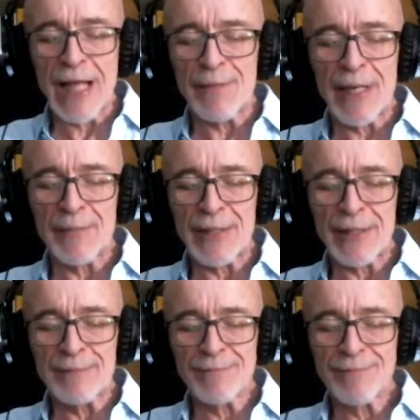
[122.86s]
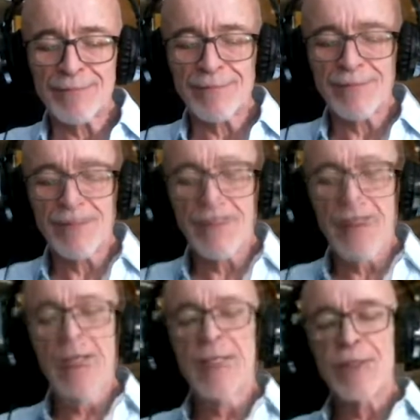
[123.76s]
that might be.
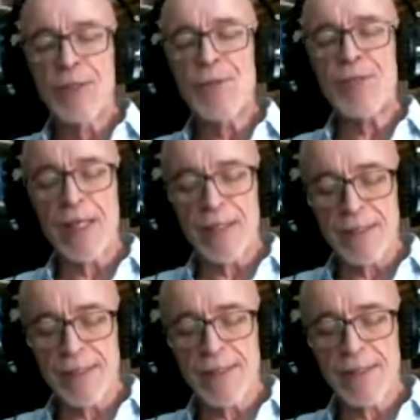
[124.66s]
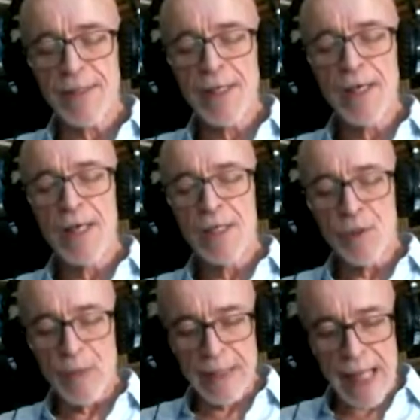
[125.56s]
2 seconds
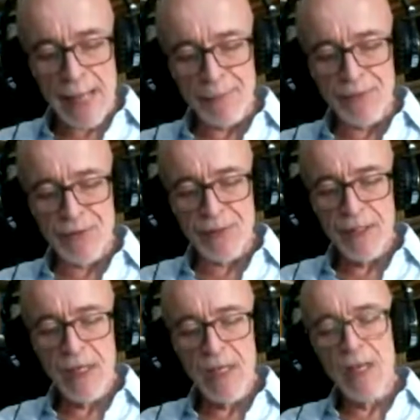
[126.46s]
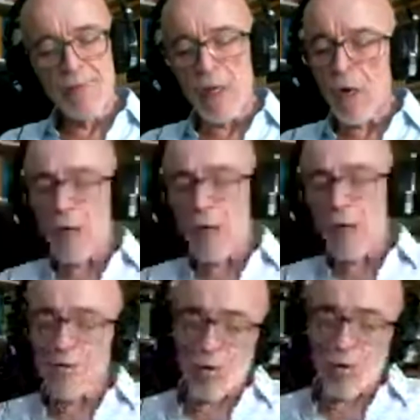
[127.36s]
to elapse. The arc
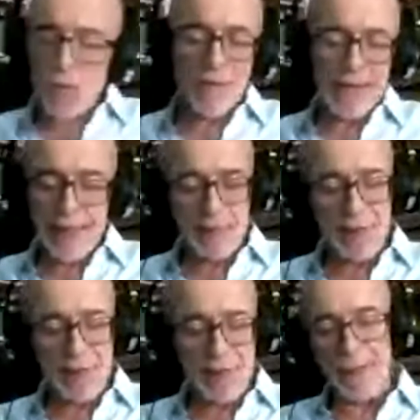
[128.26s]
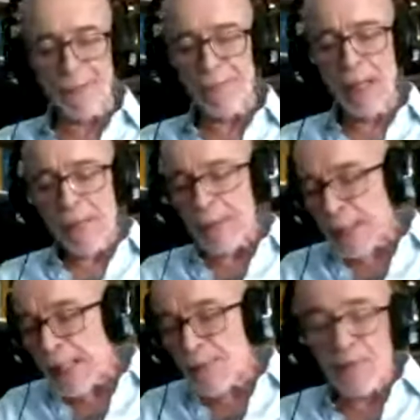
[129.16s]
of joy in the conception bed, the
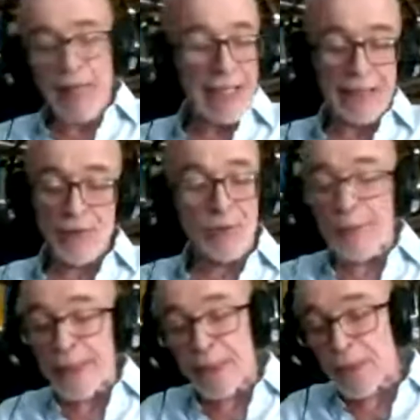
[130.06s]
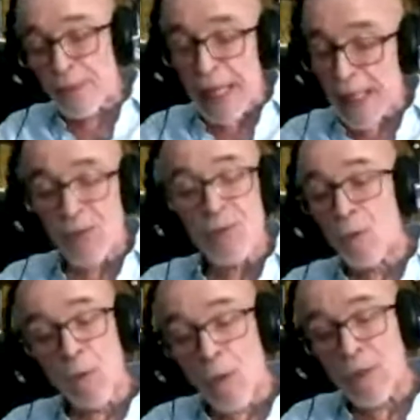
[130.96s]
labor of hands repeated until the hands
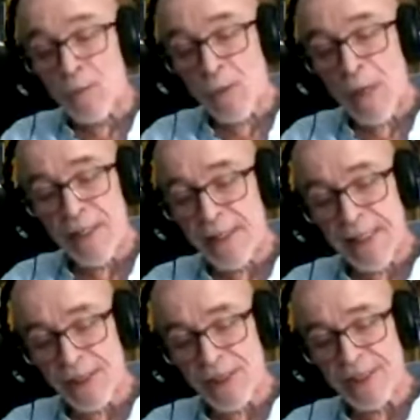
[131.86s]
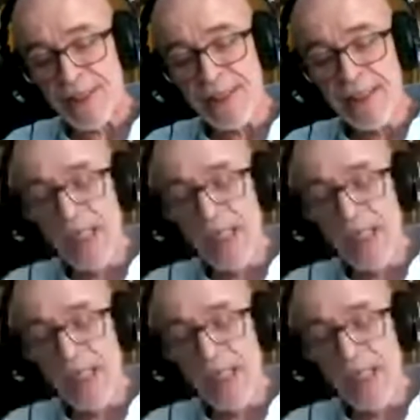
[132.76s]
no longer required attention,